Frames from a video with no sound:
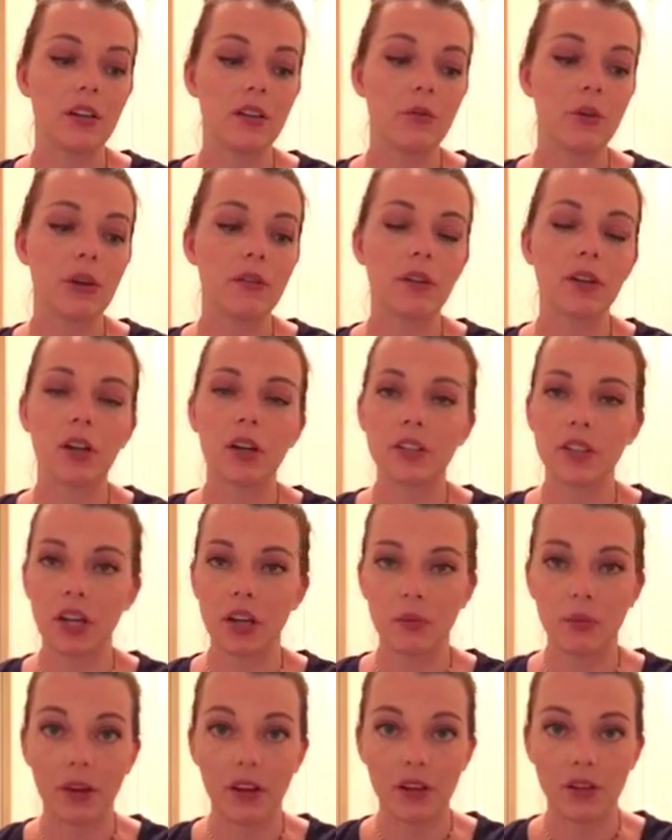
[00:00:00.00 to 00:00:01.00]
We have a
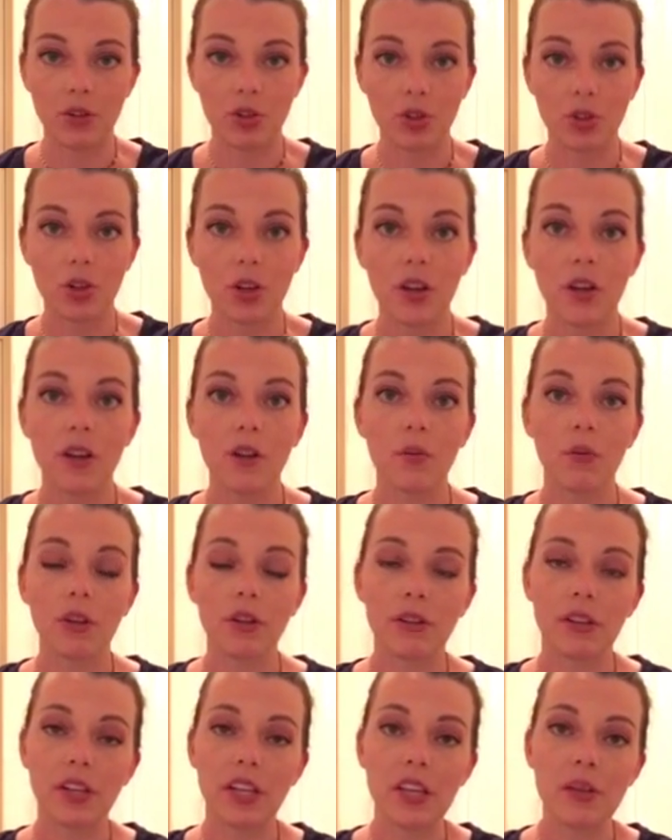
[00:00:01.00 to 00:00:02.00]
contact page where
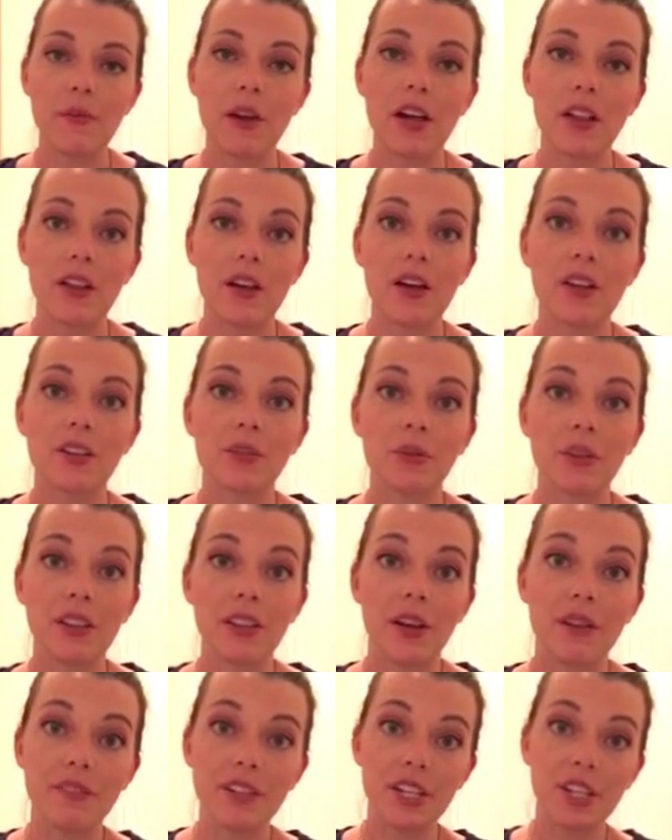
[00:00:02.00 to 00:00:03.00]
you can email us. We'd
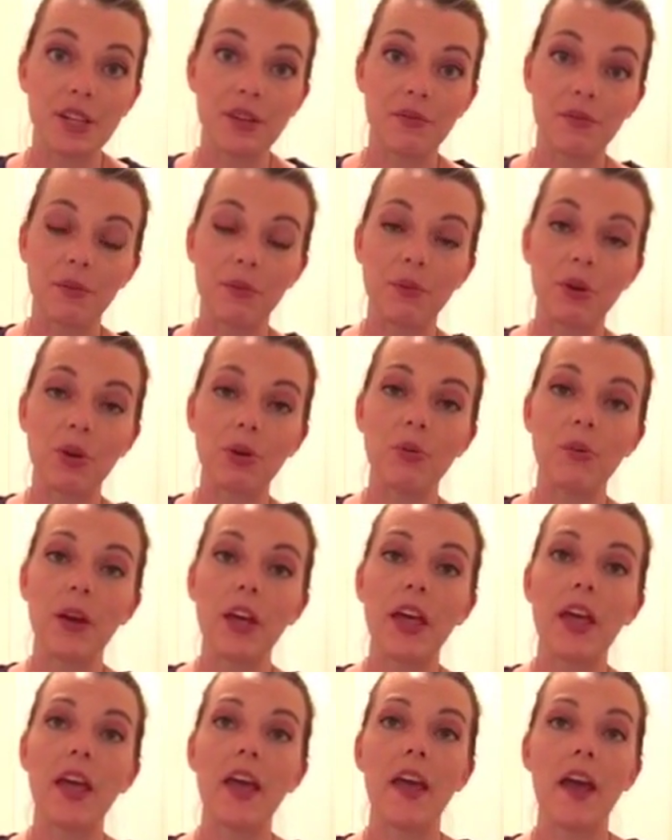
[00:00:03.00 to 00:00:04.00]
love to hear from you.
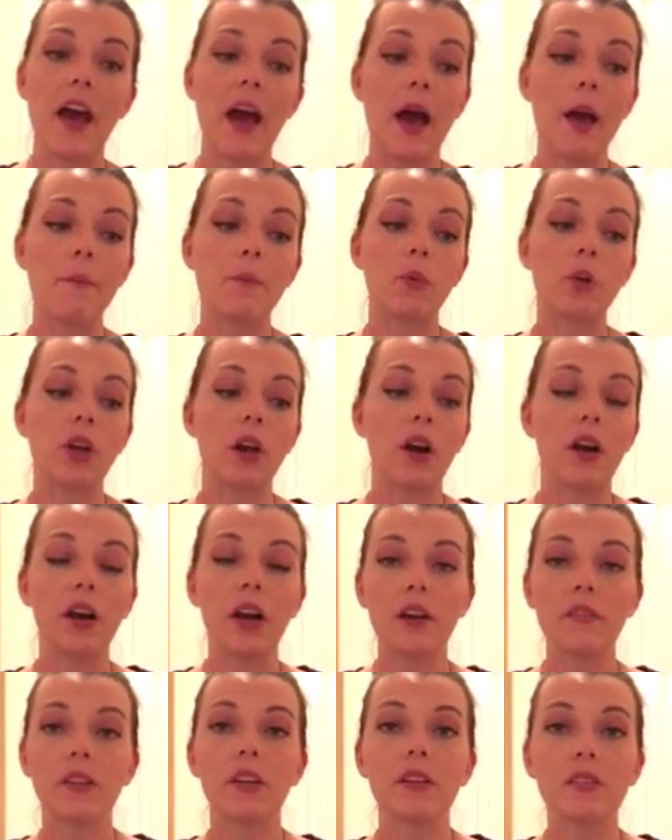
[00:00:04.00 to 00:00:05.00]
We are
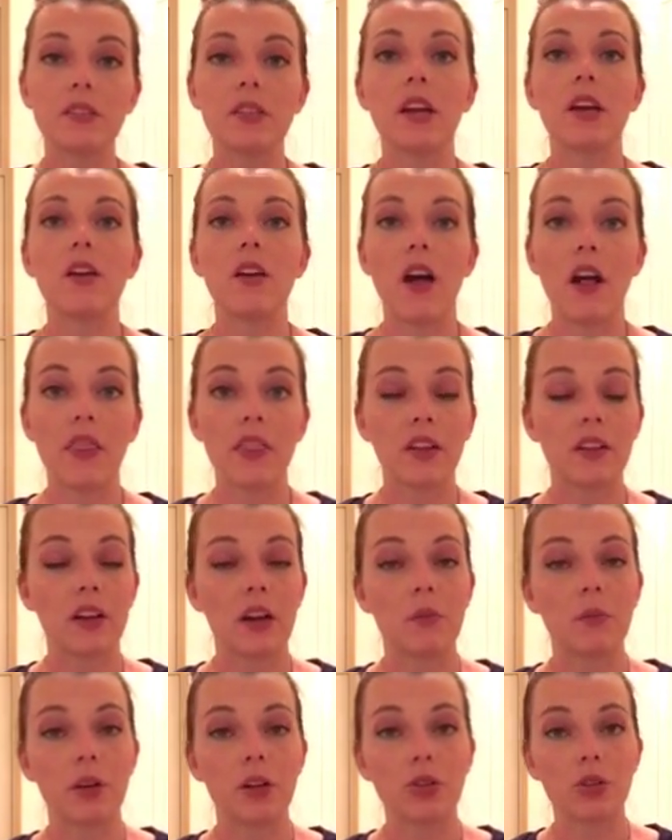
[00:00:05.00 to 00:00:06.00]
having a sale on the
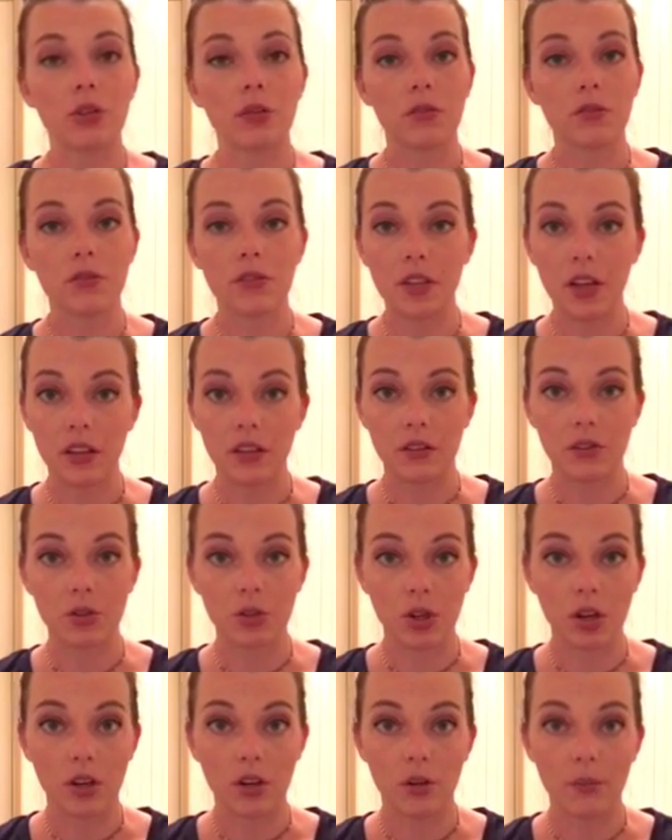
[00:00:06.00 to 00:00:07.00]
Cloudberry Journals and the
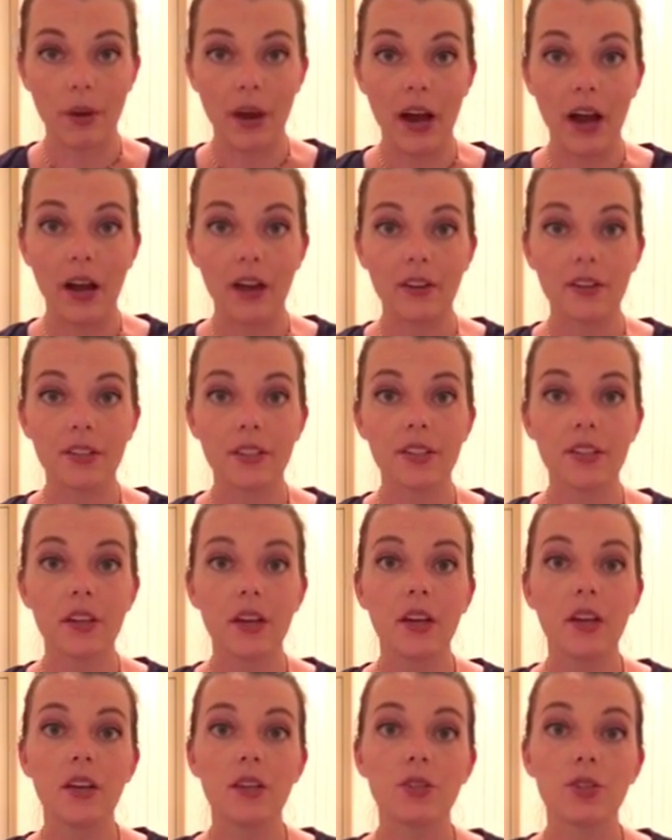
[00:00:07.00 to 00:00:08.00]
starter packs
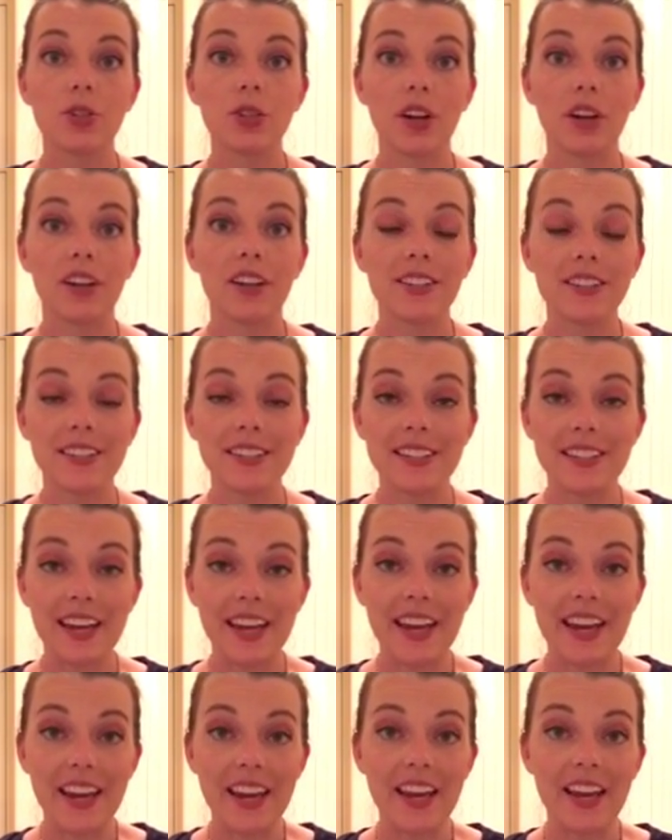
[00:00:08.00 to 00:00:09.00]
starting
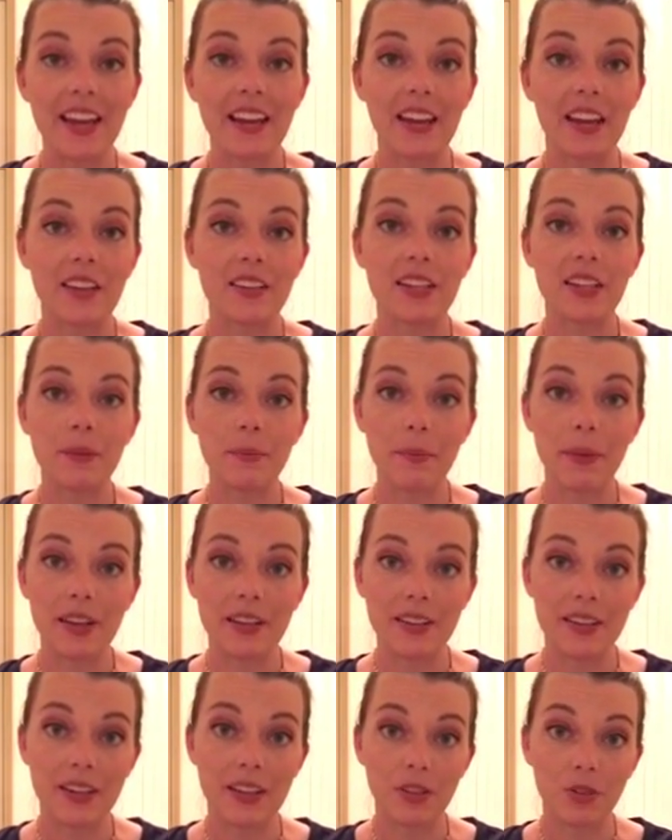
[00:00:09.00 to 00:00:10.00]
today and ending
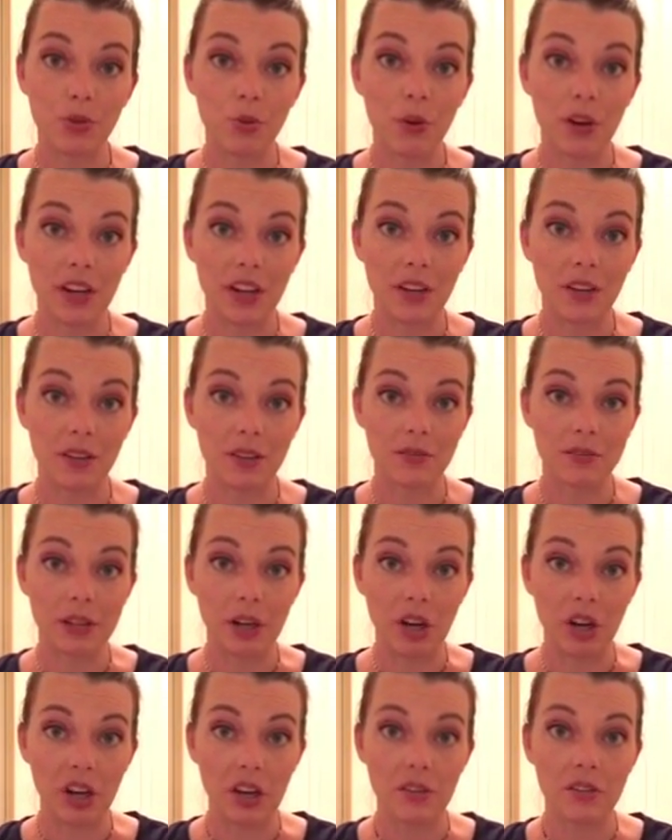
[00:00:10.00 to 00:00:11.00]
Monday the 20th of
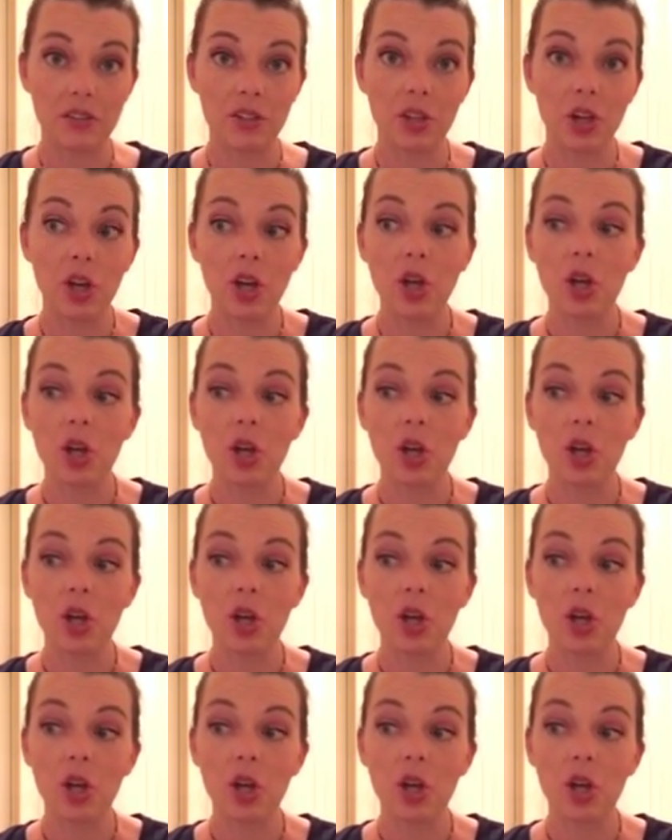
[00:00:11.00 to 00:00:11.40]
August.